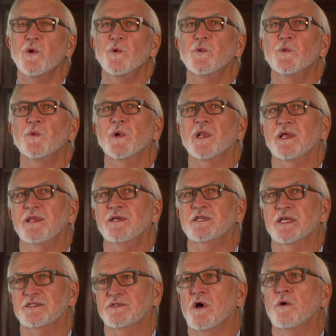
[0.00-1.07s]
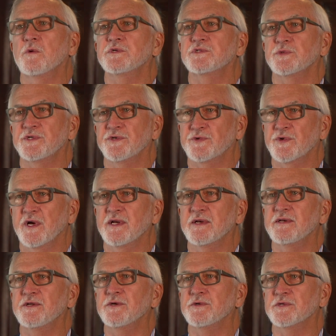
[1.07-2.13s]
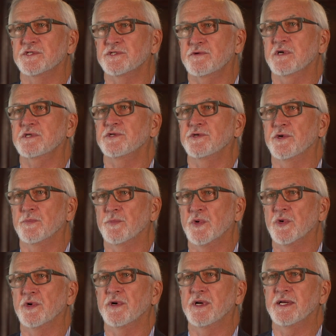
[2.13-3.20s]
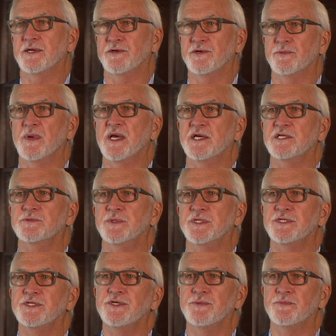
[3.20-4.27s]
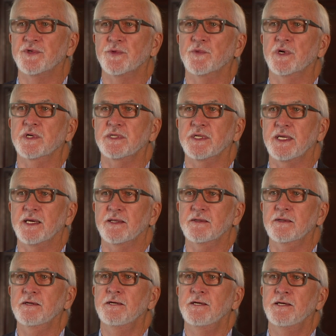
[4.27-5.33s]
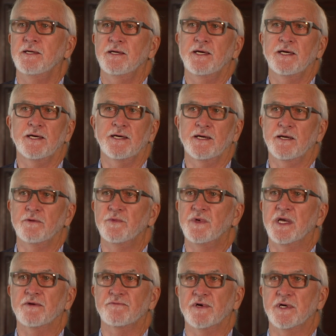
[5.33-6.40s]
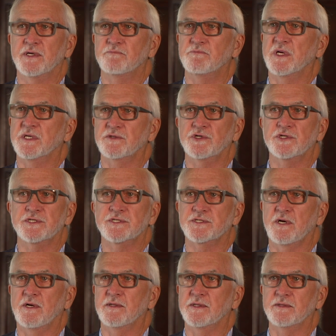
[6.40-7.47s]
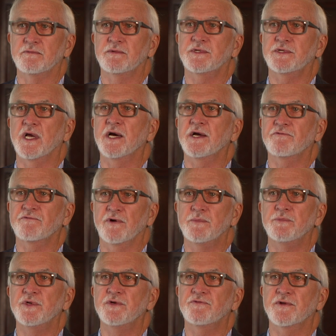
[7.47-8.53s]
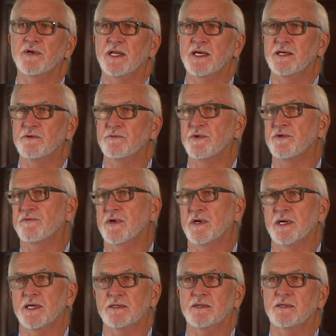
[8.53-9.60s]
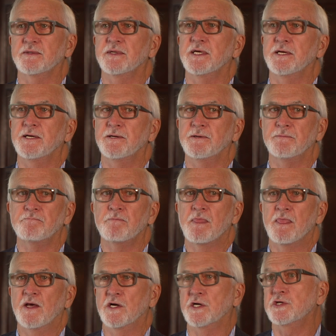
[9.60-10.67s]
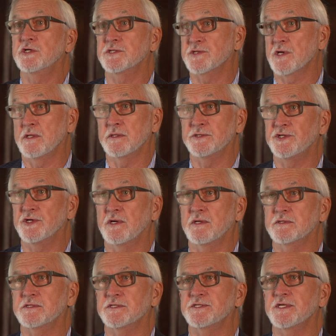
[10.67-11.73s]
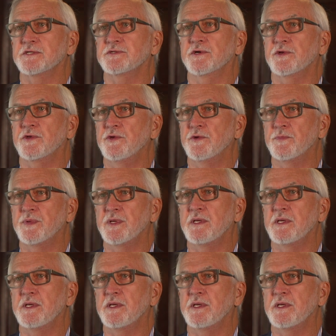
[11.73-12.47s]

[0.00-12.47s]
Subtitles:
Well, I think that's always what you try to do, is structure your board and your management team to work together. And we have a good solid guy from Newfoundland. We've got a good solid geologist as our QP.